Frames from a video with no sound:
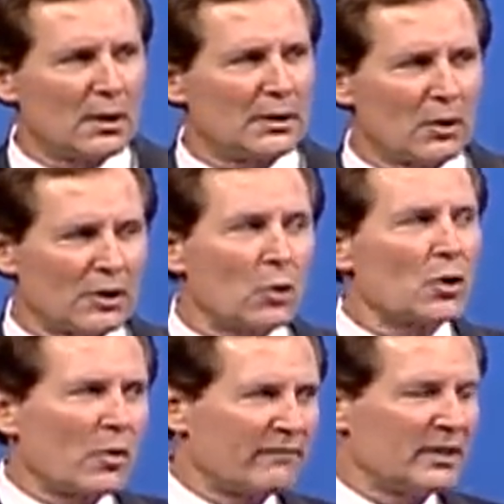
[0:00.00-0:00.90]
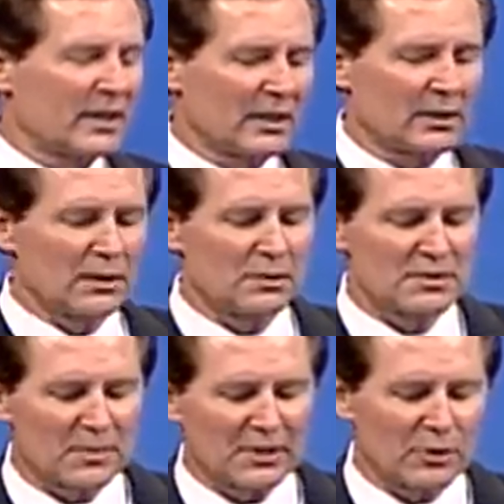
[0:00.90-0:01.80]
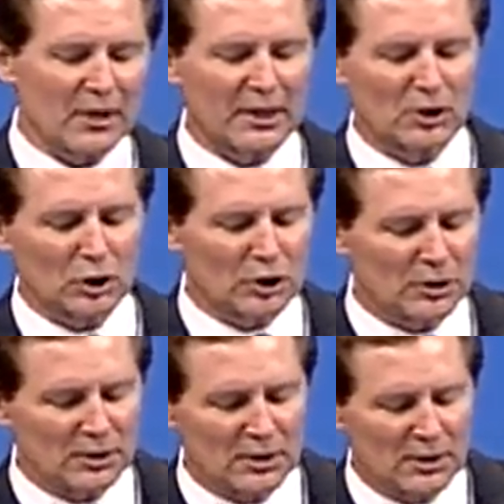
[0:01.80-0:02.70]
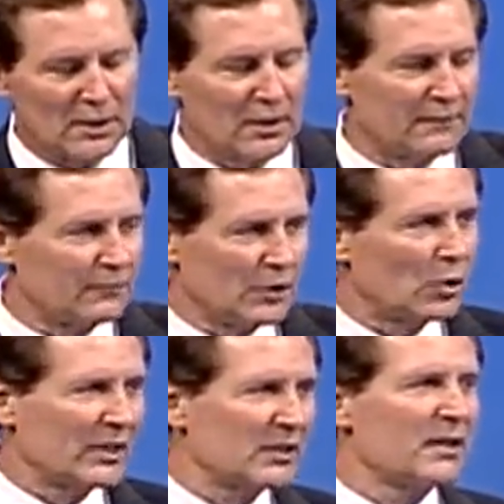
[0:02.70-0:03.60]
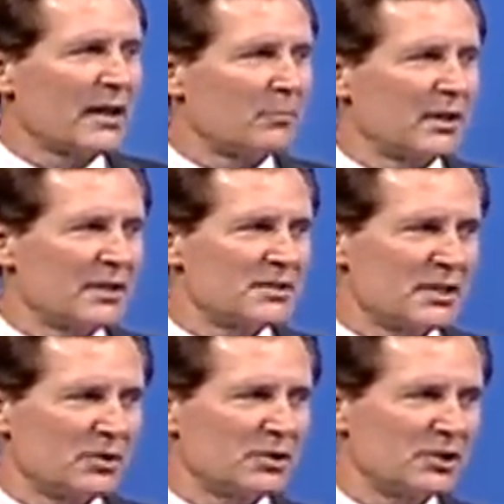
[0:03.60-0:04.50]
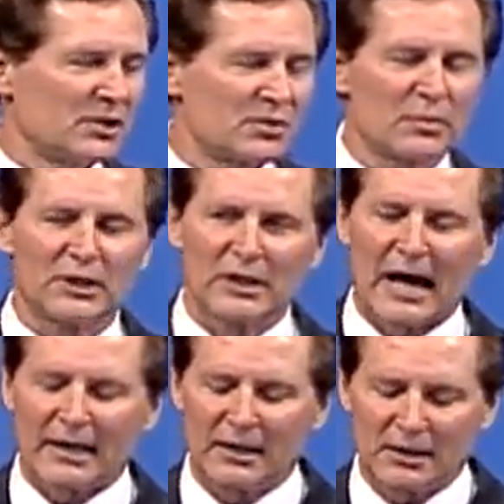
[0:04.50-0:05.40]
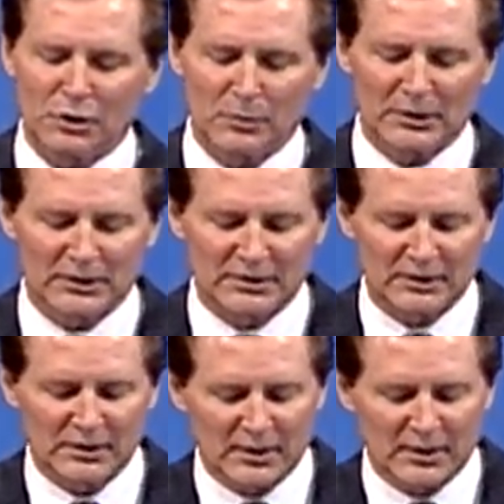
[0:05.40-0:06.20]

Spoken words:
You know, I don't know everything. There's something here I could learn. If we don't get to that place, he or she is really lacking in humility.